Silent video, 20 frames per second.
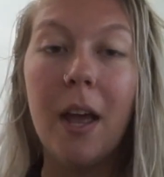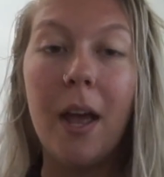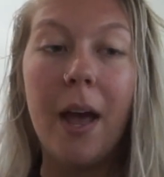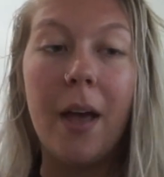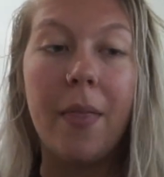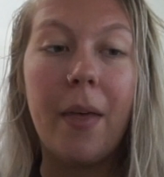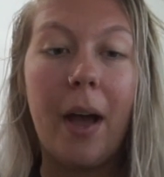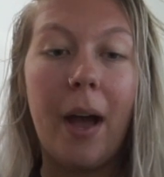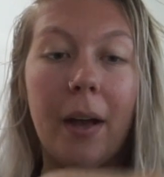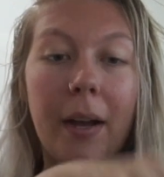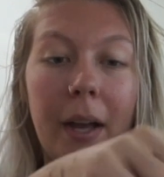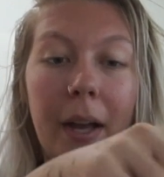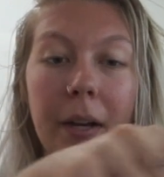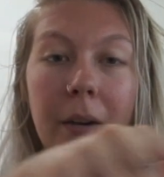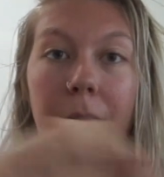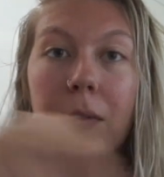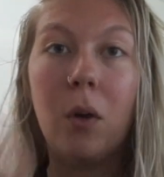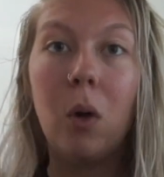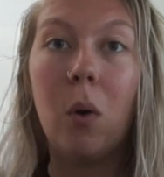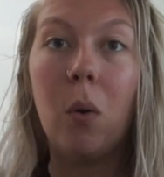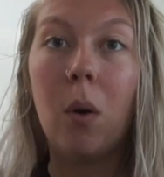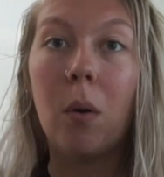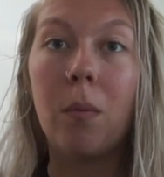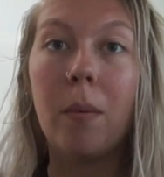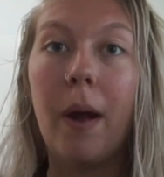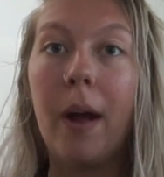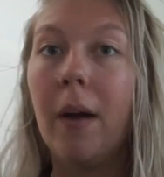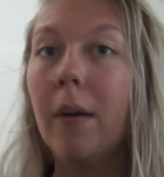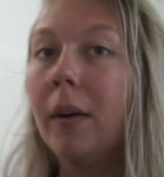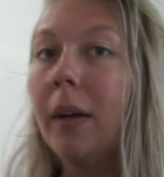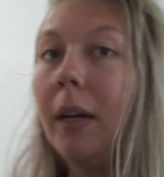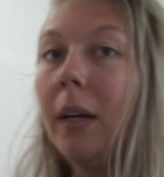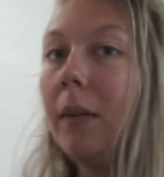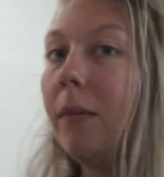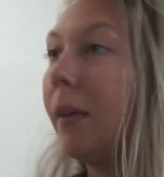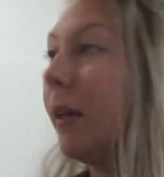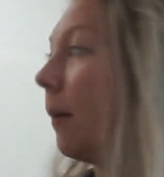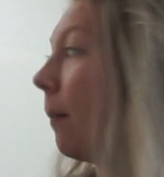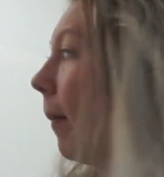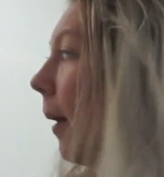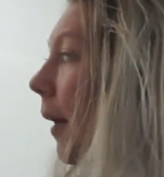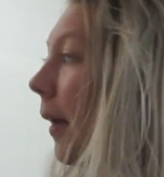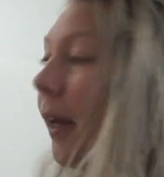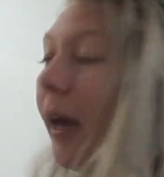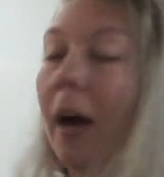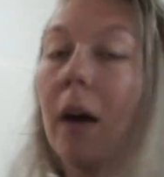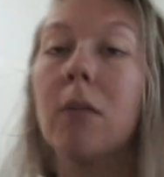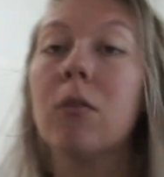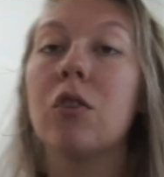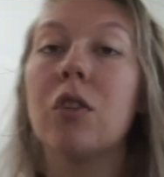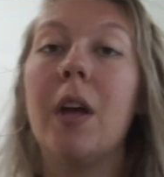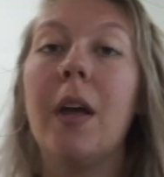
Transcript: that kind of go around, kind of like my couch,